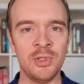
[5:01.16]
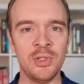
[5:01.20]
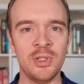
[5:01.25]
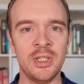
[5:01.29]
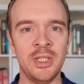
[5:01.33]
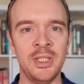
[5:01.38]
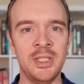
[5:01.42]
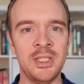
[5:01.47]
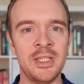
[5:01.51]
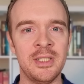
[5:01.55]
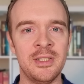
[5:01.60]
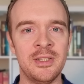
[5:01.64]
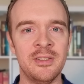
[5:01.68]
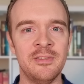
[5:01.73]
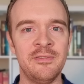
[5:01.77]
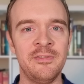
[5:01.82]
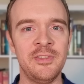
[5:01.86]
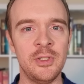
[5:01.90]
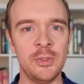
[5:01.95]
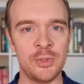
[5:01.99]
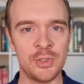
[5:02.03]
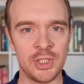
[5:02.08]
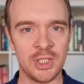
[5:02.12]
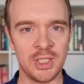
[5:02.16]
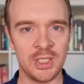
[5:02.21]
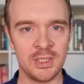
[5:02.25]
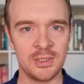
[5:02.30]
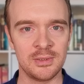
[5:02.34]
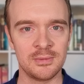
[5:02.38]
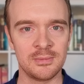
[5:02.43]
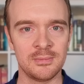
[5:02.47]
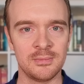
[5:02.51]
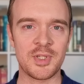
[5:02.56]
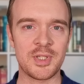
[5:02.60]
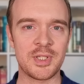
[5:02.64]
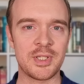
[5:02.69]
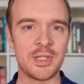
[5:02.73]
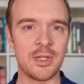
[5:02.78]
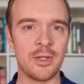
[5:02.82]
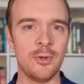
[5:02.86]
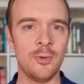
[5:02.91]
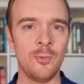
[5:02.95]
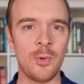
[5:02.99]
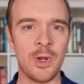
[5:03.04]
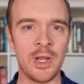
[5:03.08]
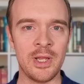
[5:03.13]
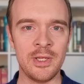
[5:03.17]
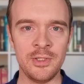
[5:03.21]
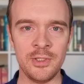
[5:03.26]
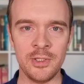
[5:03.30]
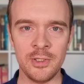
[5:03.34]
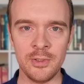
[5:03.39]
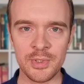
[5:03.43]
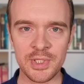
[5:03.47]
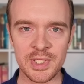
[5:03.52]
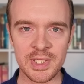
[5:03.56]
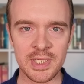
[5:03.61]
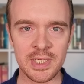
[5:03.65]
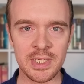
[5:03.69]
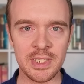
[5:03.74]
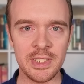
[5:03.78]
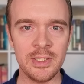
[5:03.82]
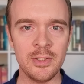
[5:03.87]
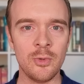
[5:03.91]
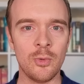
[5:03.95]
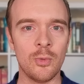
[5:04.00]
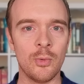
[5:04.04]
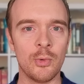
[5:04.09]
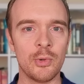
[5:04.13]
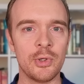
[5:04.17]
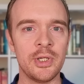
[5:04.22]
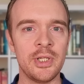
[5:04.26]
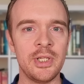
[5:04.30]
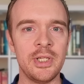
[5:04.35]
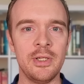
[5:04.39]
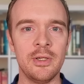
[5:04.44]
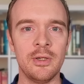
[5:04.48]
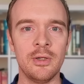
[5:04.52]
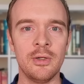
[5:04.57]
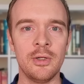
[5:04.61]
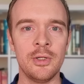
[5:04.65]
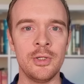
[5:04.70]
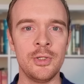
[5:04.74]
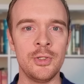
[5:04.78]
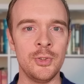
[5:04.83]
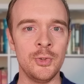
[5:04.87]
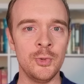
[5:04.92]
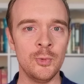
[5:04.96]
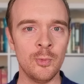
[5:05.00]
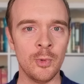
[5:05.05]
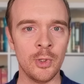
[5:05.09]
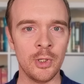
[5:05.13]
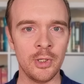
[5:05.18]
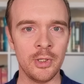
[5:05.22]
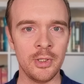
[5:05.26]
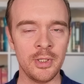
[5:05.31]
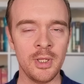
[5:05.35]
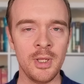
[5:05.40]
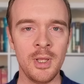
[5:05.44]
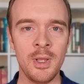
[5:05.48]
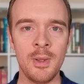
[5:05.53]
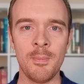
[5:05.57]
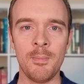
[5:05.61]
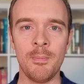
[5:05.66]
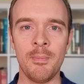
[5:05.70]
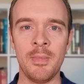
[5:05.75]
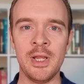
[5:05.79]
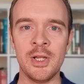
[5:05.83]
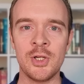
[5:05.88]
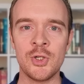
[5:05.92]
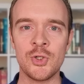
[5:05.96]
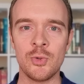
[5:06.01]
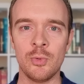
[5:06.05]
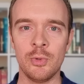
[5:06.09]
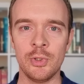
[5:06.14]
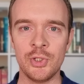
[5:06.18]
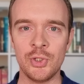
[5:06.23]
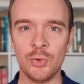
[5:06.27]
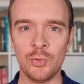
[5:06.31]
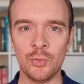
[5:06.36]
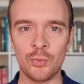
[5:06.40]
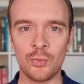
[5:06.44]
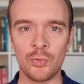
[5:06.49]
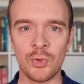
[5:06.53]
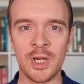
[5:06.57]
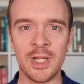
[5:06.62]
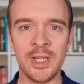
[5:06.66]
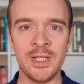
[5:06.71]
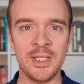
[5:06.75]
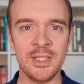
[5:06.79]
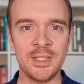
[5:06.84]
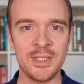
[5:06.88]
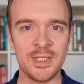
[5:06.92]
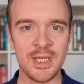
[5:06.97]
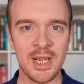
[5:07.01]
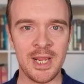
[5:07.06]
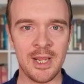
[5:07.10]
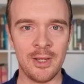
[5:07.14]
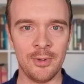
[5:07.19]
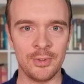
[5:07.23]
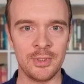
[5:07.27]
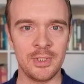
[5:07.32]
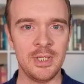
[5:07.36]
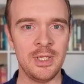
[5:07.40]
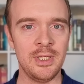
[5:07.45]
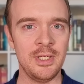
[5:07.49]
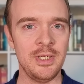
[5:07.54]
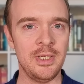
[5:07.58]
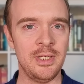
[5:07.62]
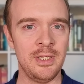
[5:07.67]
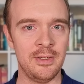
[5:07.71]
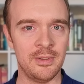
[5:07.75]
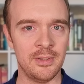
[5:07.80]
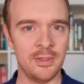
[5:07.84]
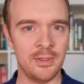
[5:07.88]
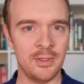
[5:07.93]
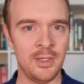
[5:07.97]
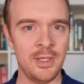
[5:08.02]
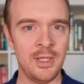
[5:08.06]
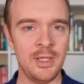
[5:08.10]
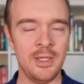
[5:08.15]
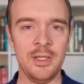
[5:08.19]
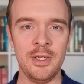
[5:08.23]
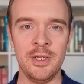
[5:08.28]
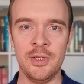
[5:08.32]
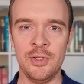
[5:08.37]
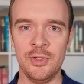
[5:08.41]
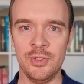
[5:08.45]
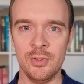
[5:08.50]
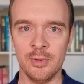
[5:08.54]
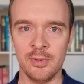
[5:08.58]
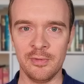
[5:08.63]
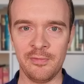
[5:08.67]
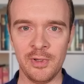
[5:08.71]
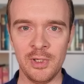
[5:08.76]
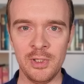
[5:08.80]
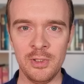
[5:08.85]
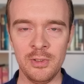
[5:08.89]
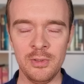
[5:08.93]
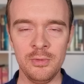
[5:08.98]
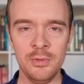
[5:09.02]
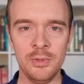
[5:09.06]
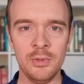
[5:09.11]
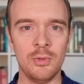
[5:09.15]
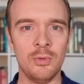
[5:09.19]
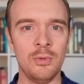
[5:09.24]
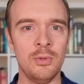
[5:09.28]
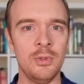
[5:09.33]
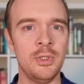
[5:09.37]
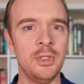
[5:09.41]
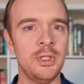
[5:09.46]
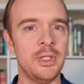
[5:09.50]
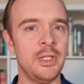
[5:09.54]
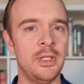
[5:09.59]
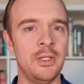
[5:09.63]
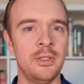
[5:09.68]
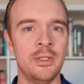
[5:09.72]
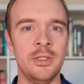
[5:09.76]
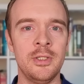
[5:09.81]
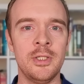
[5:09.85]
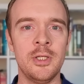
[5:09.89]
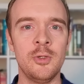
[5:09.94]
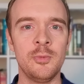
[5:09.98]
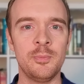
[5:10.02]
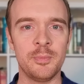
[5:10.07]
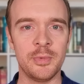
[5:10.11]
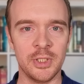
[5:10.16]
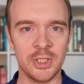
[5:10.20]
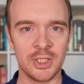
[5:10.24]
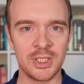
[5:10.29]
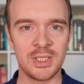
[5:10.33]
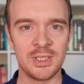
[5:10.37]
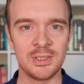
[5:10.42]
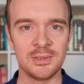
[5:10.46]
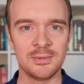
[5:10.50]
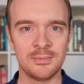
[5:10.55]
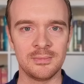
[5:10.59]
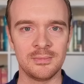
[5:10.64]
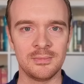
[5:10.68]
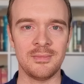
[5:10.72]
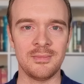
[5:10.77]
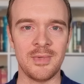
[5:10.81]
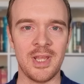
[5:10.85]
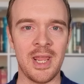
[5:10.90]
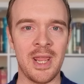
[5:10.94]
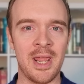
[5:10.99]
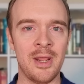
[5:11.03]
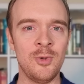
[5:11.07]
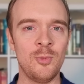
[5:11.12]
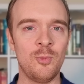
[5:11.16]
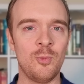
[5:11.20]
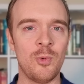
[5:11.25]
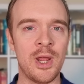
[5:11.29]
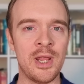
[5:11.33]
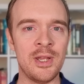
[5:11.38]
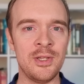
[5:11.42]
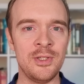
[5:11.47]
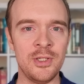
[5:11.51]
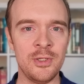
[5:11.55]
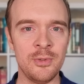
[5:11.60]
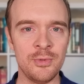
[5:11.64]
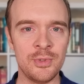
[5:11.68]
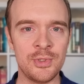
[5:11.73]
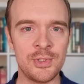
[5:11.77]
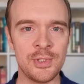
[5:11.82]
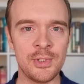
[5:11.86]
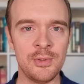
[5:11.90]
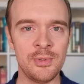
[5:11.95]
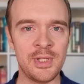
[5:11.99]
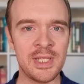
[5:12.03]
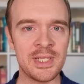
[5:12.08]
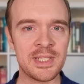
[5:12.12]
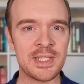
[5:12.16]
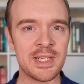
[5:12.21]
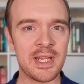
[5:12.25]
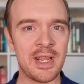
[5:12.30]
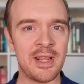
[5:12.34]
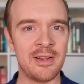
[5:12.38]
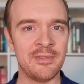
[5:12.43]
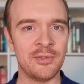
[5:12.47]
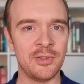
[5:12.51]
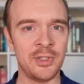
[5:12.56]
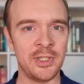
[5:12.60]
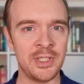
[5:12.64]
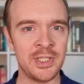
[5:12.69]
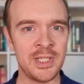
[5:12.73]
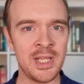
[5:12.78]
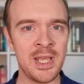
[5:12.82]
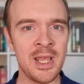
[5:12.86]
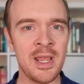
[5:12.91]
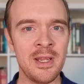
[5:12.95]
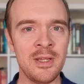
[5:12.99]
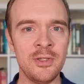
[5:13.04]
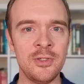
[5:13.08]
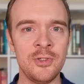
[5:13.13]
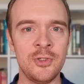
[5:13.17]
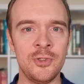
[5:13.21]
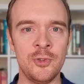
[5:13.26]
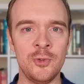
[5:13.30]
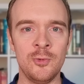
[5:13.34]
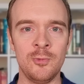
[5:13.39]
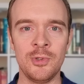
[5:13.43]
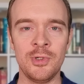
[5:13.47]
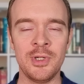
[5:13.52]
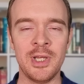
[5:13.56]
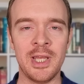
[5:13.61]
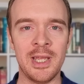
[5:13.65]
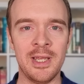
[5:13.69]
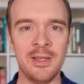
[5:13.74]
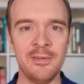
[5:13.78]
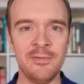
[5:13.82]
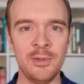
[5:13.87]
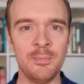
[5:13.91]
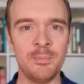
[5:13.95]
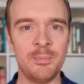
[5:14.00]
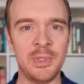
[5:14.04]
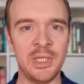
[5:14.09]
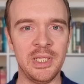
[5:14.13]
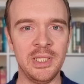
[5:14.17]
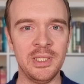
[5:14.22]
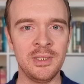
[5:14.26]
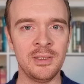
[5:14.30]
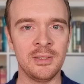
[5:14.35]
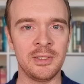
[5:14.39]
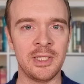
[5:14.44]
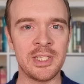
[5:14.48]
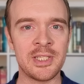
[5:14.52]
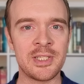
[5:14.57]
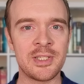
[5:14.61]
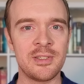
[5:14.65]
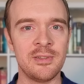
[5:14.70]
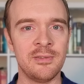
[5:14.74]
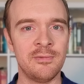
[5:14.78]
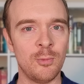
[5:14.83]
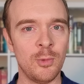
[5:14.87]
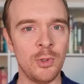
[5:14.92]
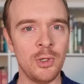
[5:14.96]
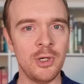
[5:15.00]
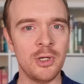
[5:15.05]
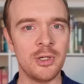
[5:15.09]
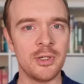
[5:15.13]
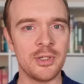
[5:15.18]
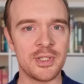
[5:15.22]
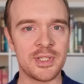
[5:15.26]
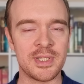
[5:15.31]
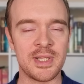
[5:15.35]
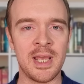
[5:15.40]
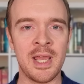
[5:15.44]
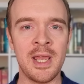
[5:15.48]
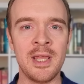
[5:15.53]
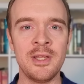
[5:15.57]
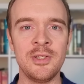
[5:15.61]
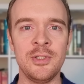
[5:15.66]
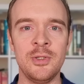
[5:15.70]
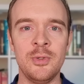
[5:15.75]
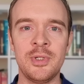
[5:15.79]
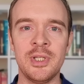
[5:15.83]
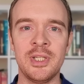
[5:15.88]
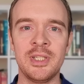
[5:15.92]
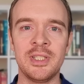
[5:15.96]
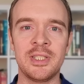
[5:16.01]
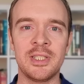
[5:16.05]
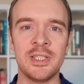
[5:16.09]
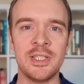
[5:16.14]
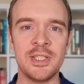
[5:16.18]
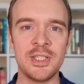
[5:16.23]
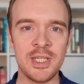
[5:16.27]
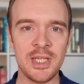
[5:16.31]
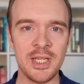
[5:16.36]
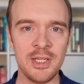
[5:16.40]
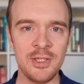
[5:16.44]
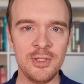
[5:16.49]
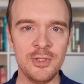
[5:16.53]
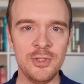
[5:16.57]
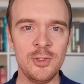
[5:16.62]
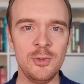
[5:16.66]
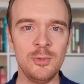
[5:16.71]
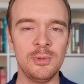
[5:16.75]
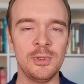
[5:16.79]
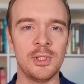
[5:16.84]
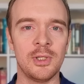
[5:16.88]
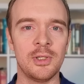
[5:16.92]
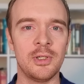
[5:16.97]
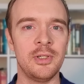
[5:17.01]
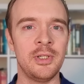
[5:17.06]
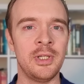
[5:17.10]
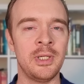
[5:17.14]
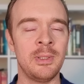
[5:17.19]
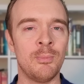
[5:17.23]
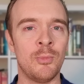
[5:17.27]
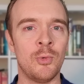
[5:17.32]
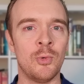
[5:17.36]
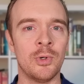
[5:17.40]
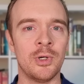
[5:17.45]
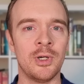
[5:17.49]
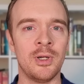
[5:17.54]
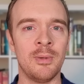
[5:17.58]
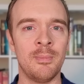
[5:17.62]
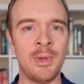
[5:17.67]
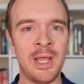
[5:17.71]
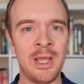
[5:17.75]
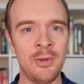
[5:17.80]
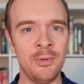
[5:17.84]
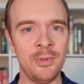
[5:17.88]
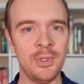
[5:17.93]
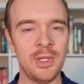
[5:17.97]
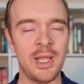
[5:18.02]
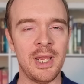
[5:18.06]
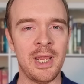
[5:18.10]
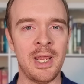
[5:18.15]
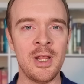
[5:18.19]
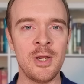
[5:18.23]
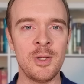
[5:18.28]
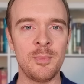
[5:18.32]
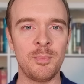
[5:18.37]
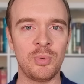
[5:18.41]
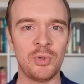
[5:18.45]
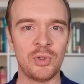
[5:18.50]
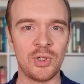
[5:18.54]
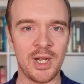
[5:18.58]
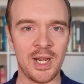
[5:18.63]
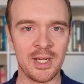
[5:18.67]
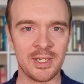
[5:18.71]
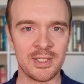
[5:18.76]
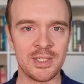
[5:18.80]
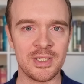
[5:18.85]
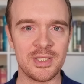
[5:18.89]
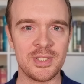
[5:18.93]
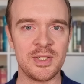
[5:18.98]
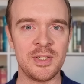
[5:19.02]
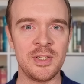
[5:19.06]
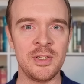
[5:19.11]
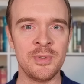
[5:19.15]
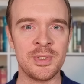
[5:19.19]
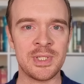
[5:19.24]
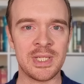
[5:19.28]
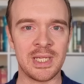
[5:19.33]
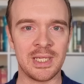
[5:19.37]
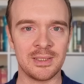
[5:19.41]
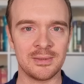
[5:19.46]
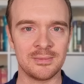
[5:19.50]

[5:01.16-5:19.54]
it in the future. So when you see or hear a new word, make sure to write it down, either in your phone or in a notebook. And when you do this every day, you will have a big list of words that you can continue learning more about and practice using.